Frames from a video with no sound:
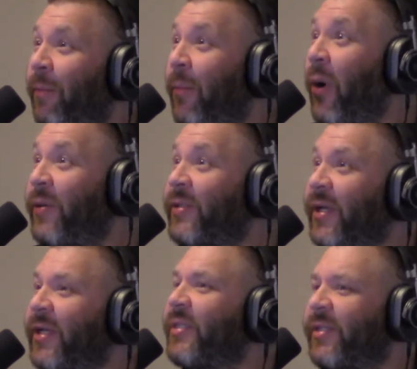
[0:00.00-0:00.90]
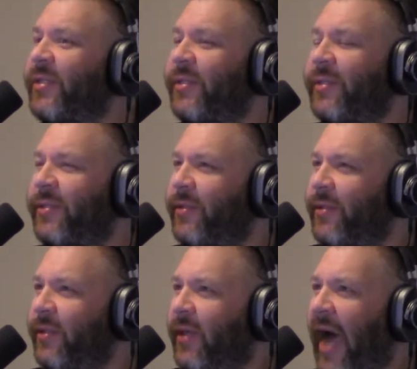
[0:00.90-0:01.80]
Moses
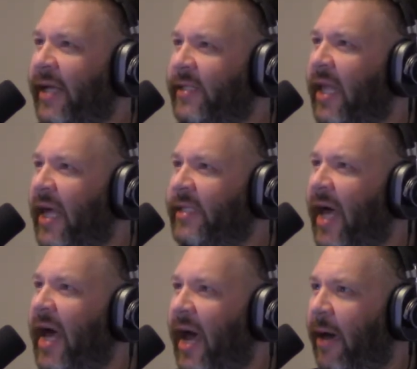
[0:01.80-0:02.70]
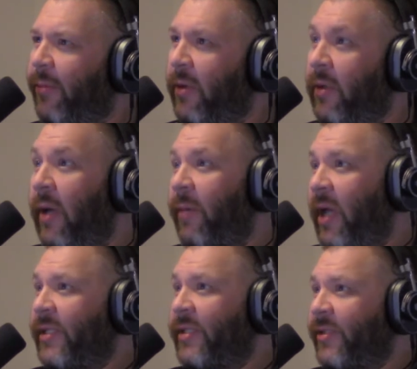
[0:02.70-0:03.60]
has lets that happen. I mean,
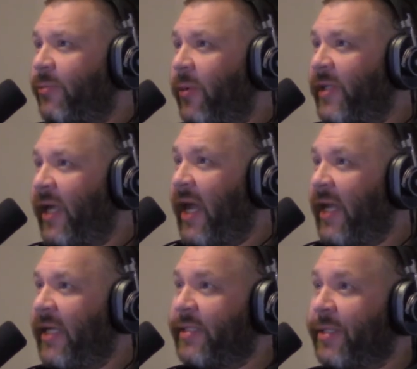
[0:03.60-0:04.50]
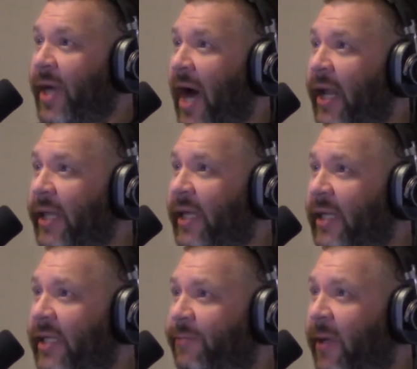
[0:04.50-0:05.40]
that's just once again, he's got to lead
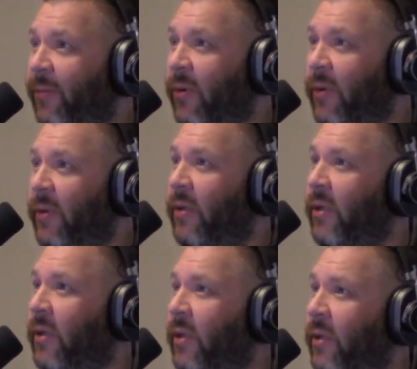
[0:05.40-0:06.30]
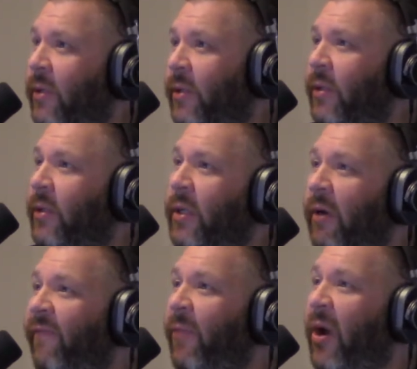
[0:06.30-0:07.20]
these people, you
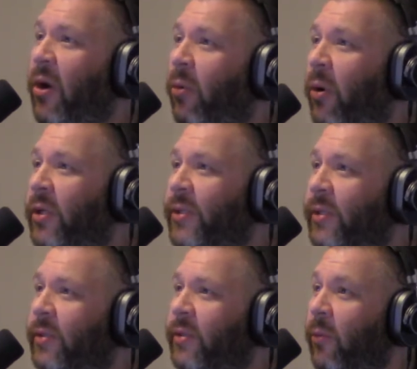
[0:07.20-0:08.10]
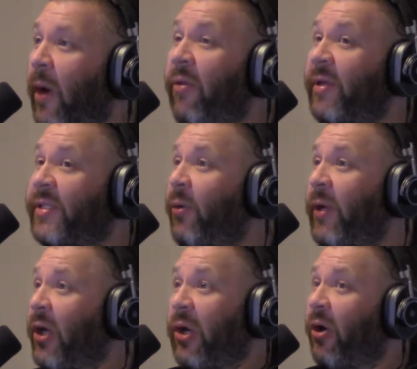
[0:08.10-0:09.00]
know, for better or worse. Whether he's
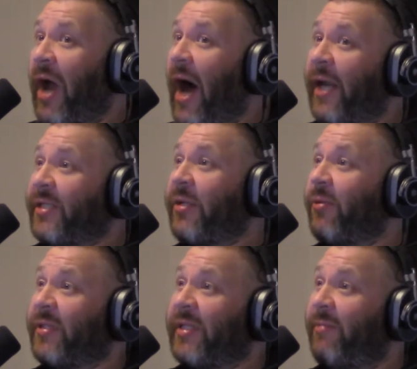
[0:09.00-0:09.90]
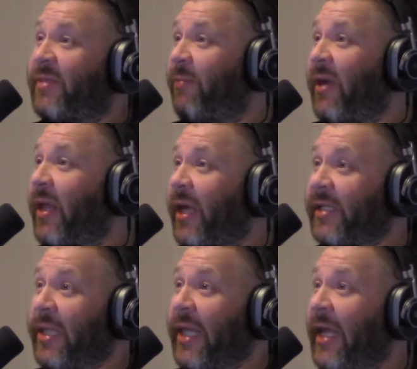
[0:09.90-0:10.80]
doing good or not, he still seems to me like
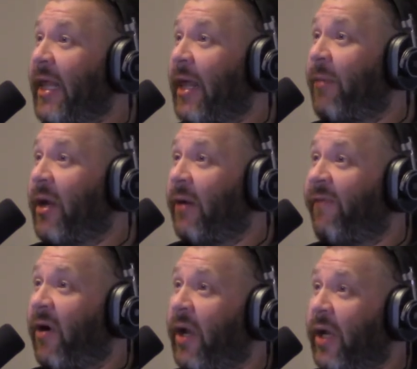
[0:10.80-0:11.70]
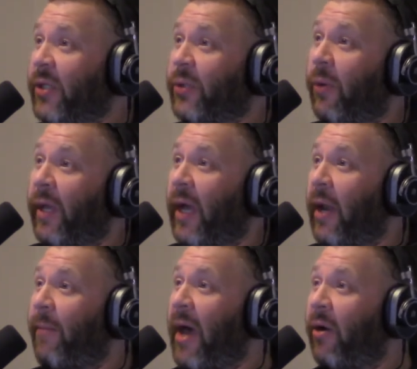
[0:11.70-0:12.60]
he's leading them in a very controlling
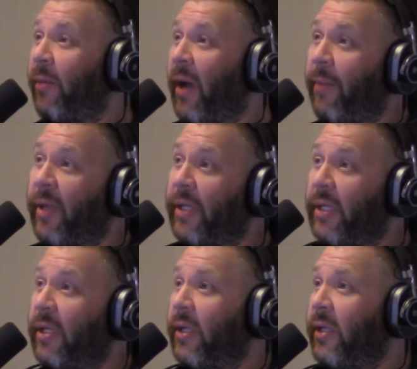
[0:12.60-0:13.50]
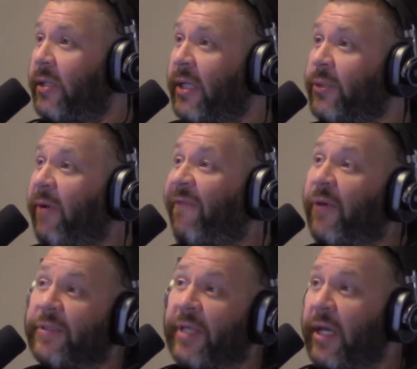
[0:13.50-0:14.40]
kind of manner, in my opinion. That's what it
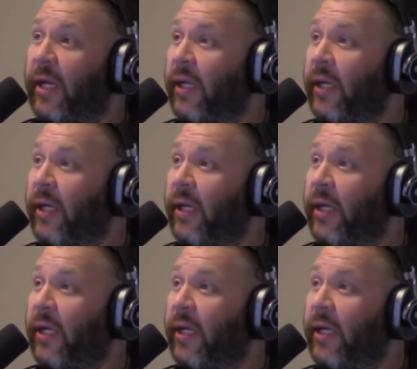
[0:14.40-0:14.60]
feels like.